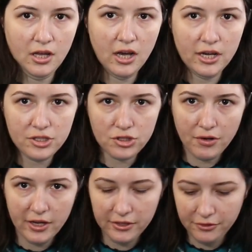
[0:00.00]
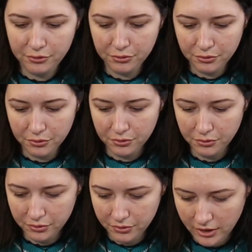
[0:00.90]
I tried
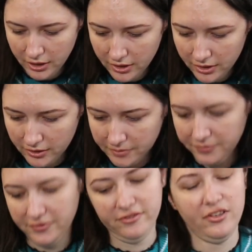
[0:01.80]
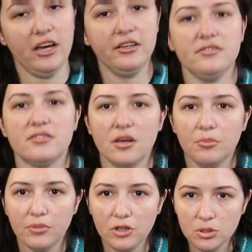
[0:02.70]
to find
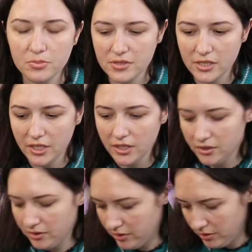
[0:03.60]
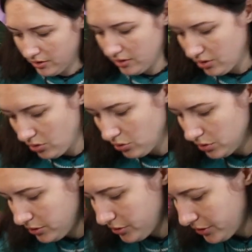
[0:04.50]
some bulbs in the
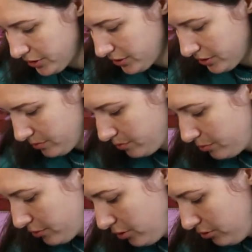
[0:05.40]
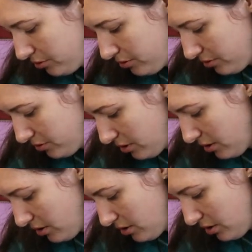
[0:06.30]
older pot
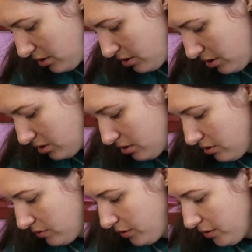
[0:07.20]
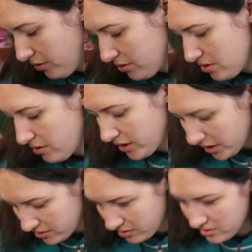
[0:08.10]
in
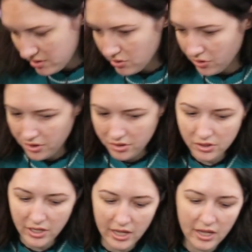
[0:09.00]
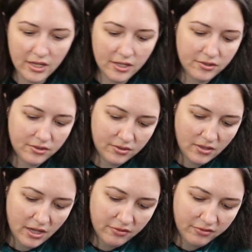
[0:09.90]
that soil, and
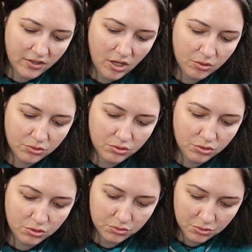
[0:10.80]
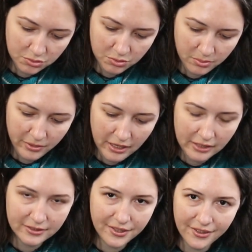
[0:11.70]
I found 2,
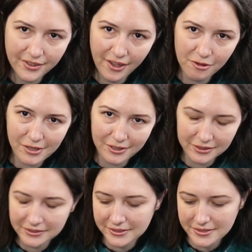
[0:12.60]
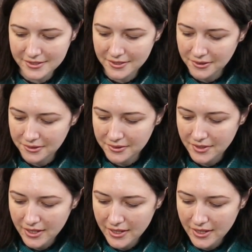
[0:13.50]
but they were rotted, so